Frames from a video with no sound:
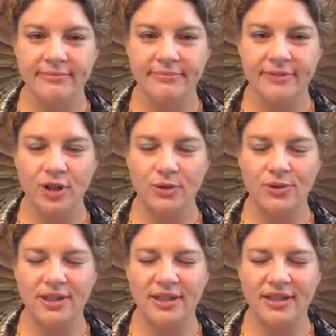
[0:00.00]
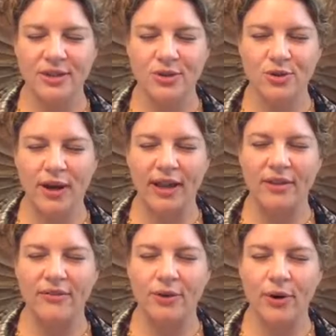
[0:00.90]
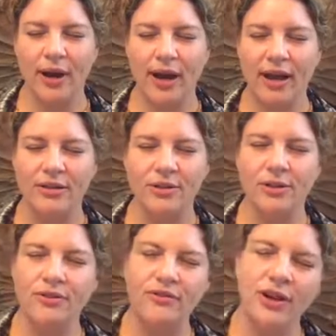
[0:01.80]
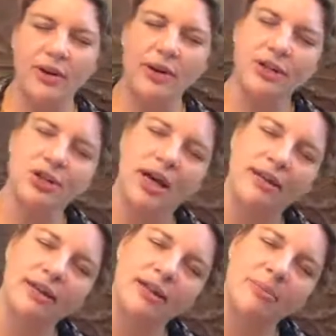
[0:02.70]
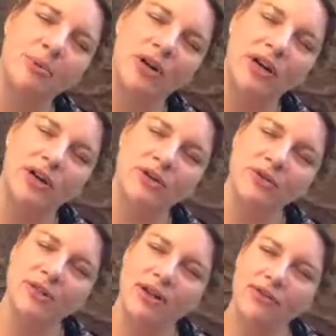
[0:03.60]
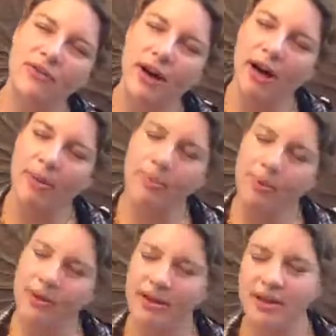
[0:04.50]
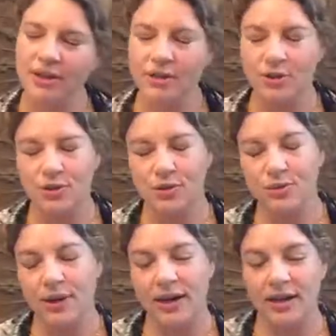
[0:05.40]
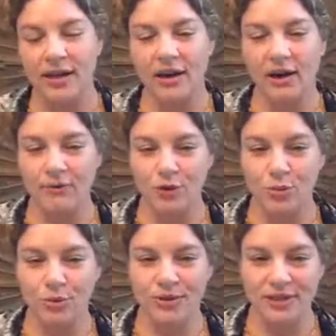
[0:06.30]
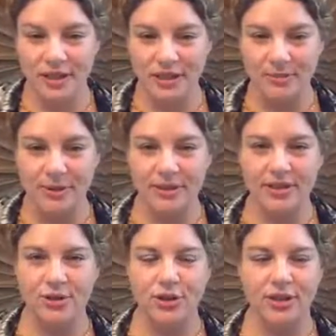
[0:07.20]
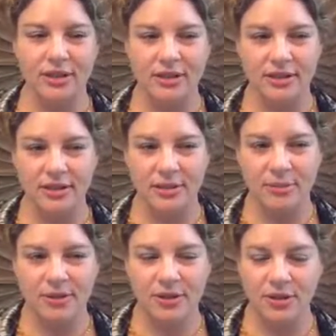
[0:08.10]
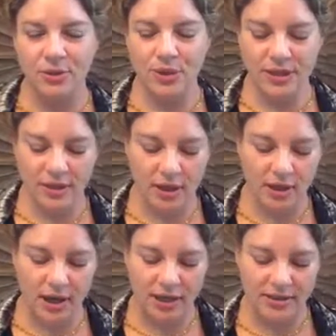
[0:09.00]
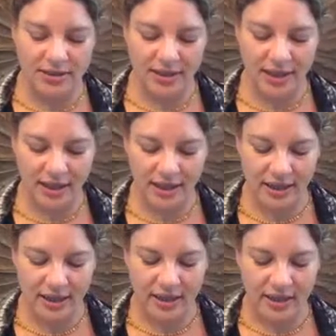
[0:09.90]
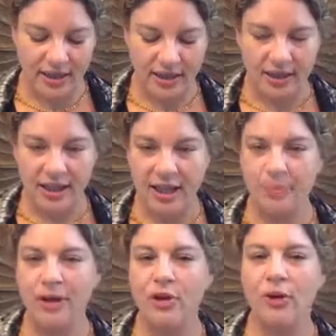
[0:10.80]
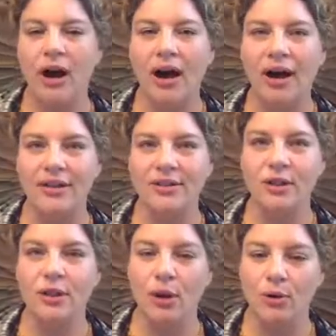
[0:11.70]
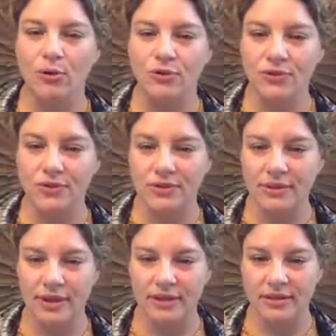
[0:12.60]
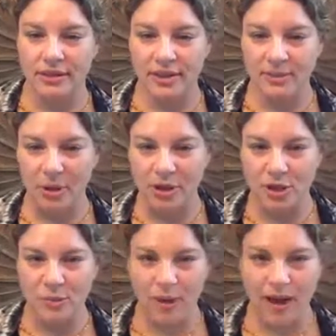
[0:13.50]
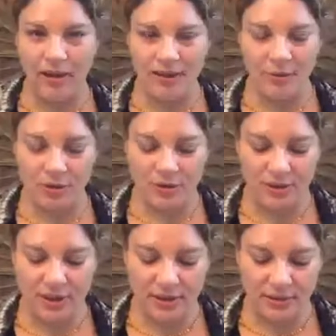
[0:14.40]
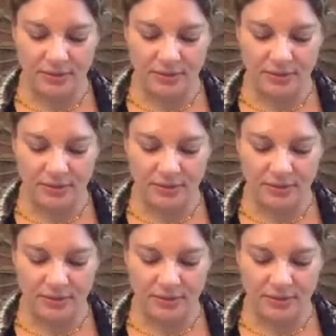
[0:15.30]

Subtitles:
Using the strength of your hands, you could very gently bring yourself up to a comfortable seated position, the position we started on today, keeping your eyes closed as much as possible still.